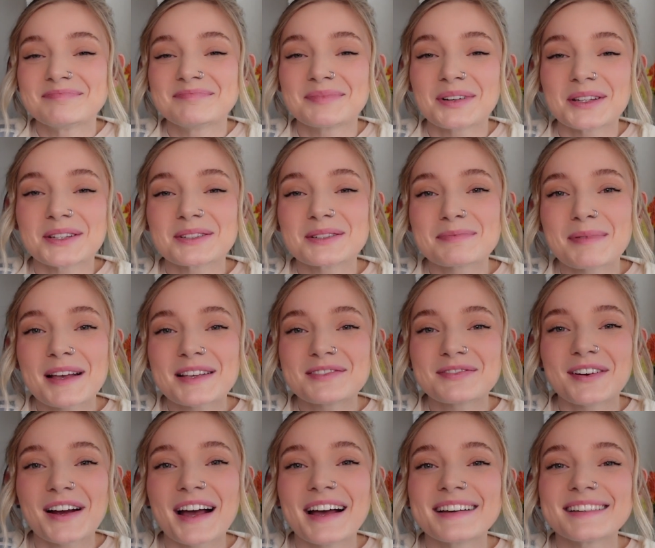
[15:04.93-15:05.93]
Brother's Best
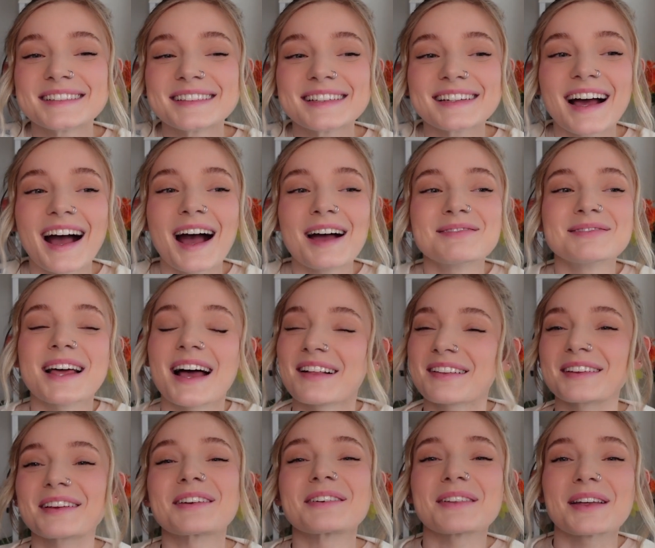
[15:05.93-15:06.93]
Friend. I'm
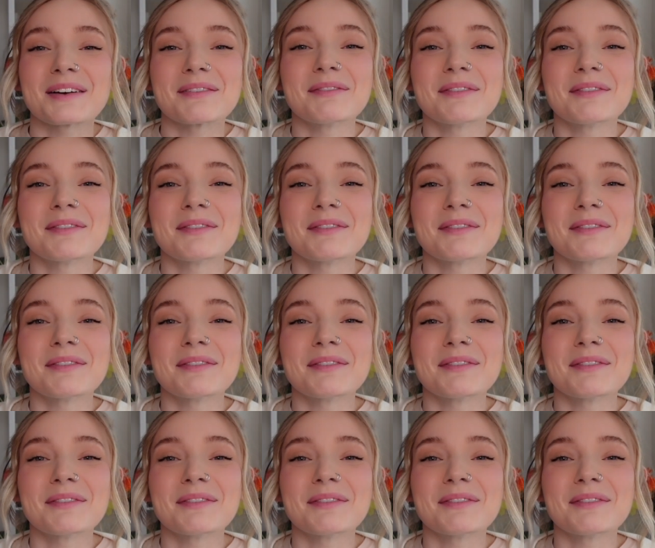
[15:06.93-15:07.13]
telling you, like,